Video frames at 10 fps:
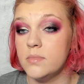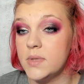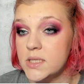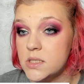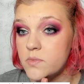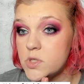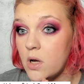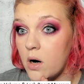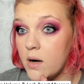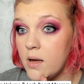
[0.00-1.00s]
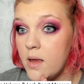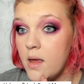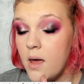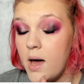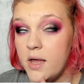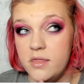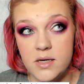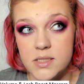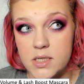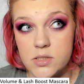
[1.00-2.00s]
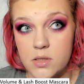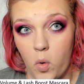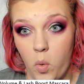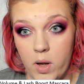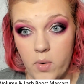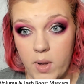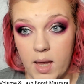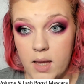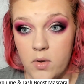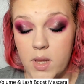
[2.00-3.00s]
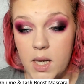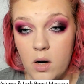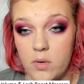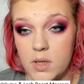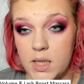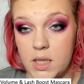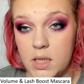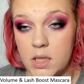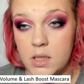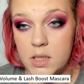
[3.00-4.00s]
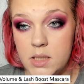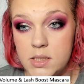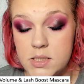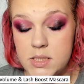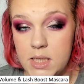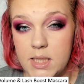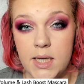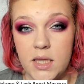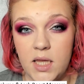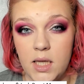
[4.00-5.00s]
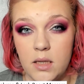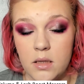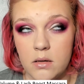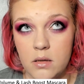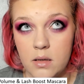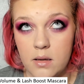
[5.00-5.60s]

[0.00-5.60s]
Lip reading: That's the mascara. I think it's actually quite okay. You cannot really see it, I think.